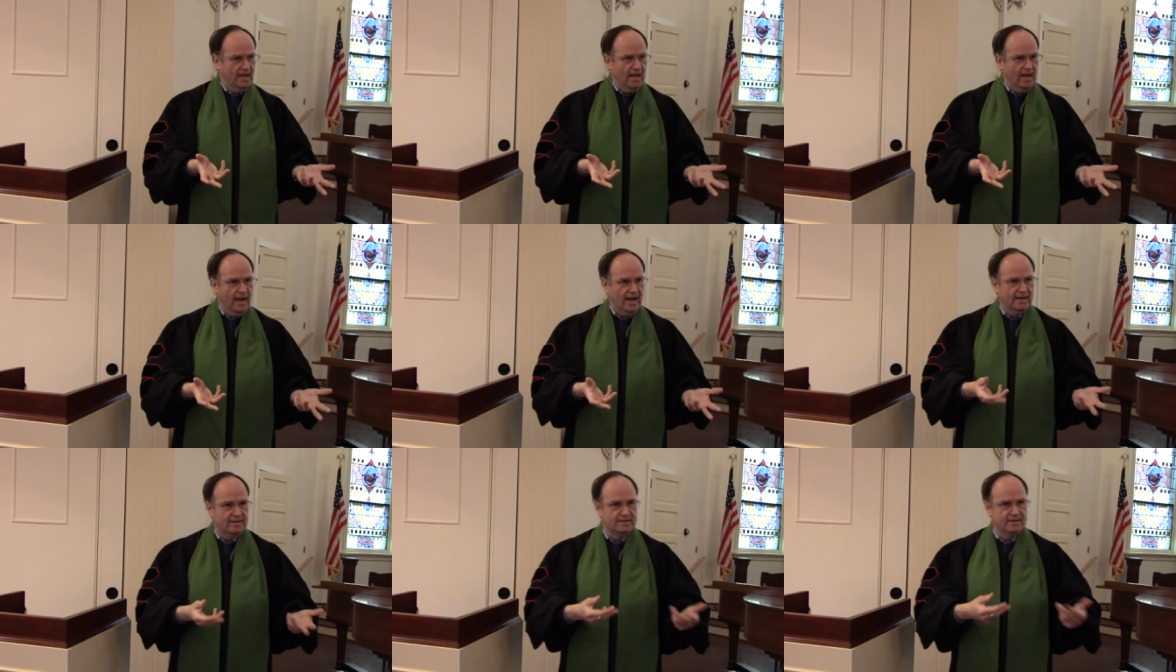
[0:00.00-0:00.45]

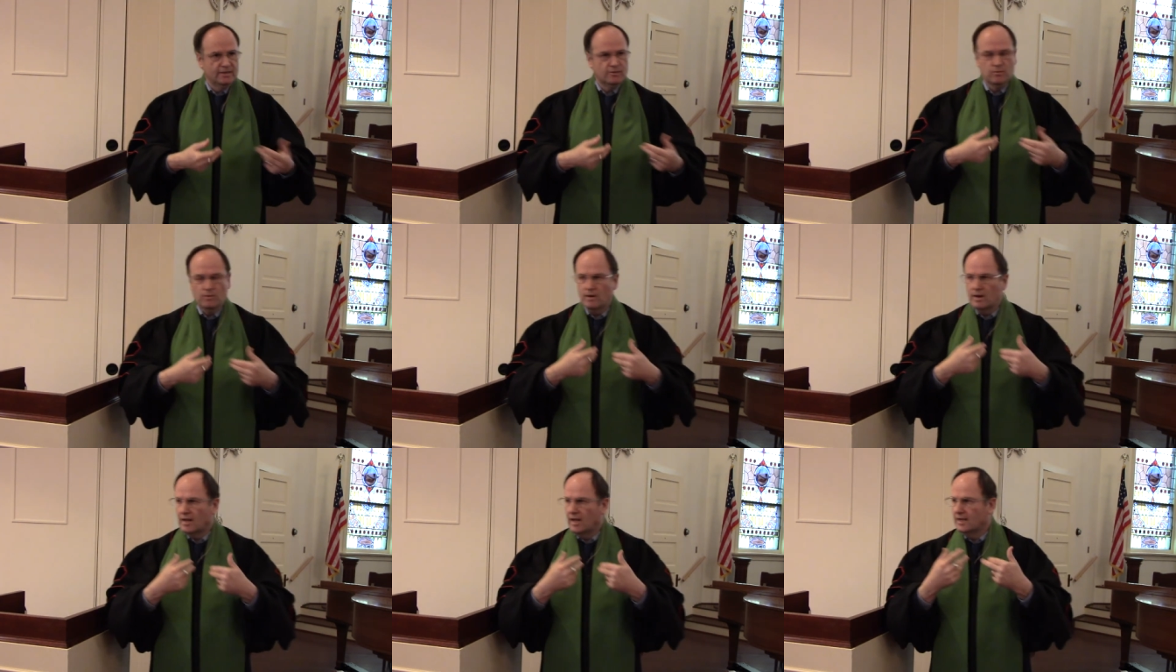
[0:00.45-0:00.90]
I did
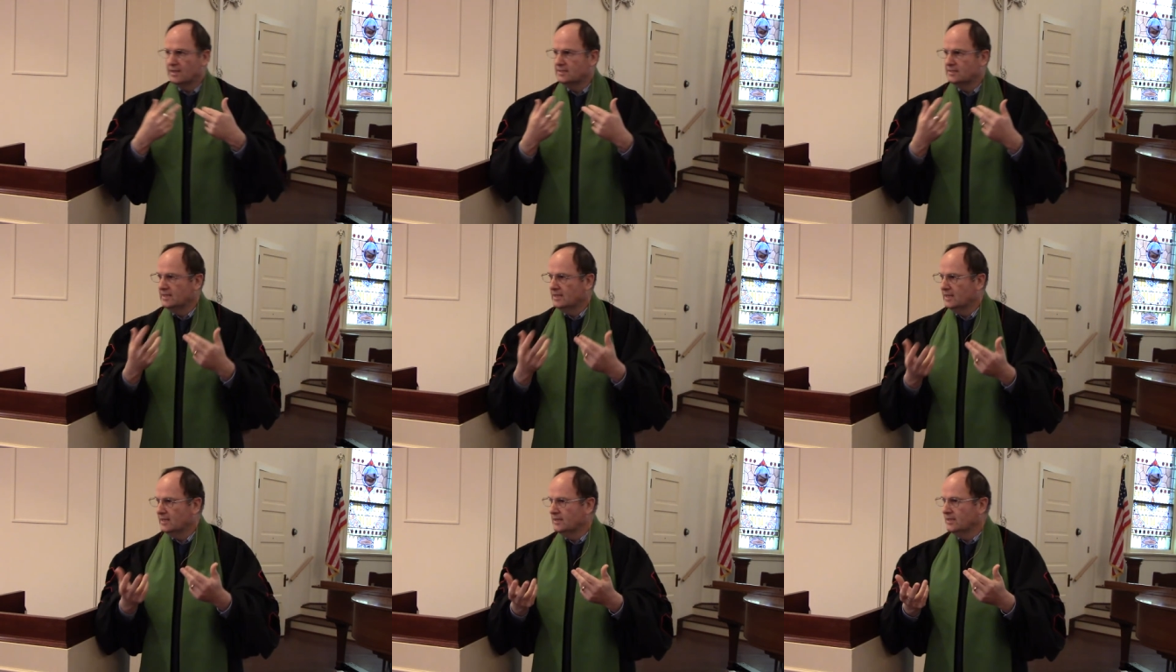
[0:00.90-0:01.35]
what I
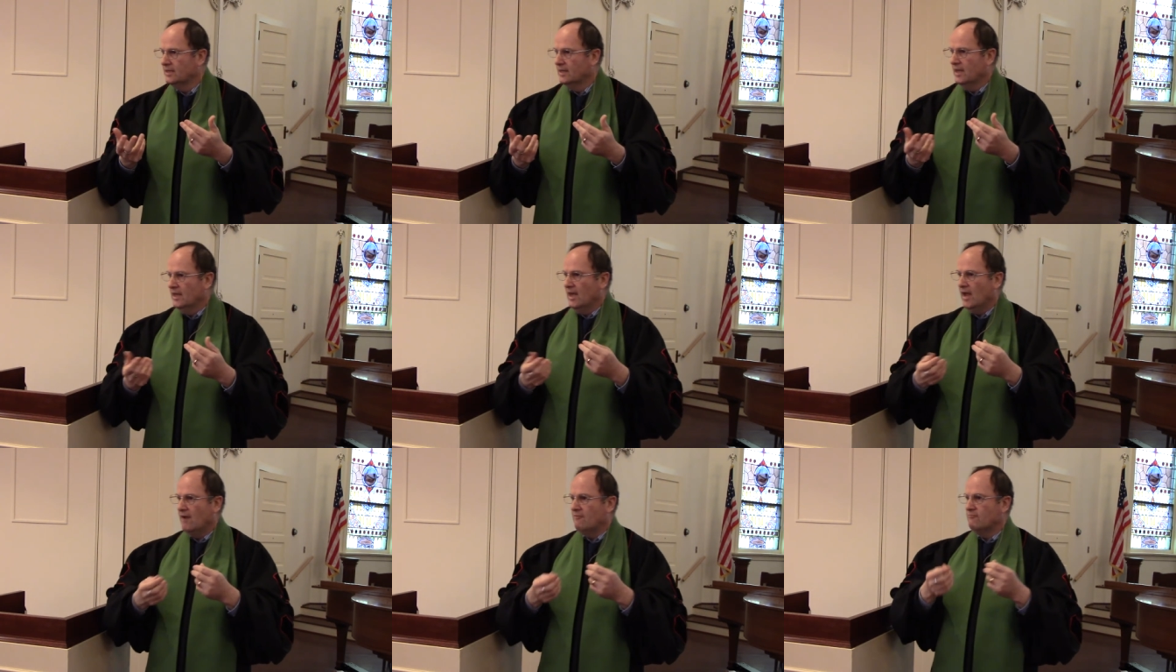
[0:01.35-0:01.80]
did
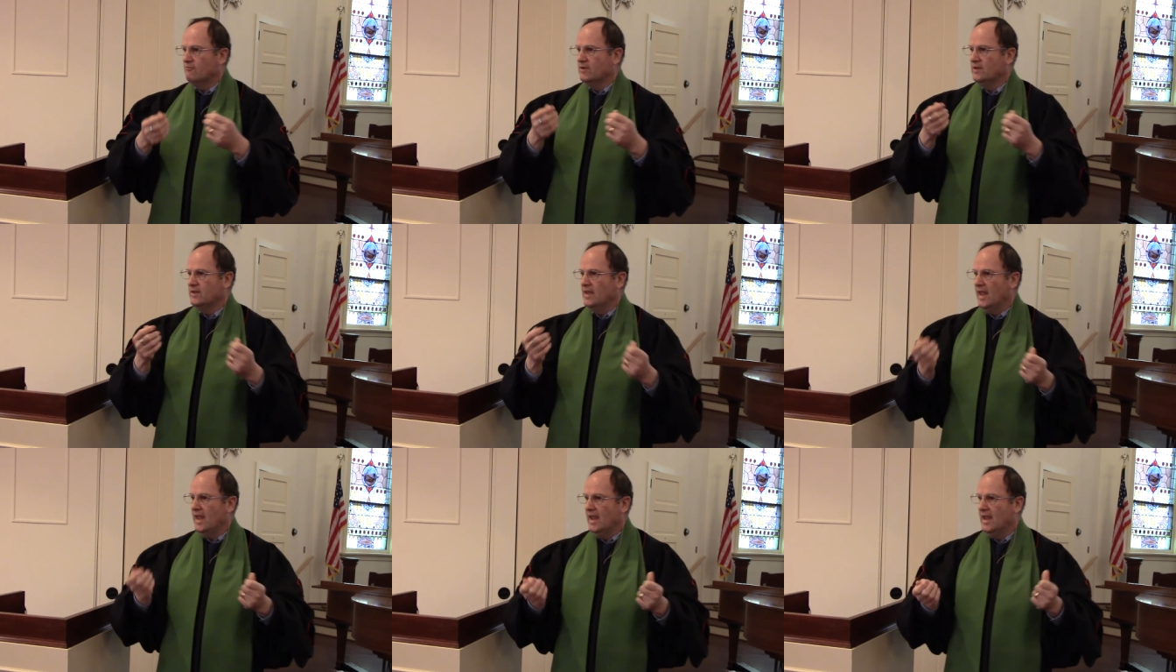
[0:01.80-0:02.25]
every
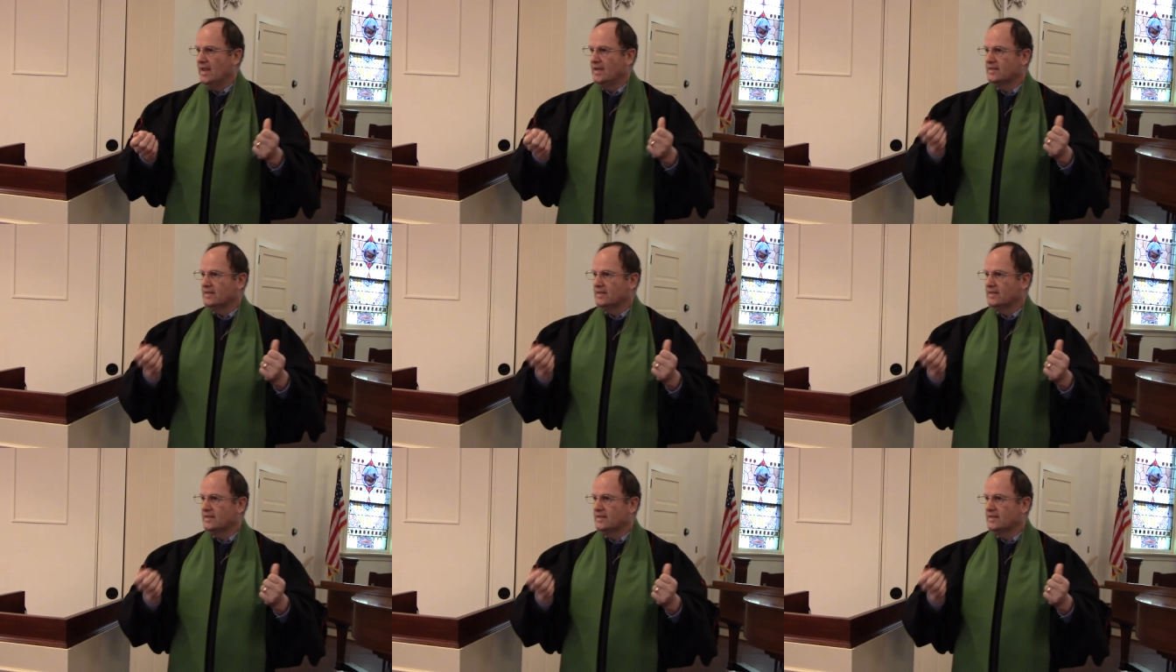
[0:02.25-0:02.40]
day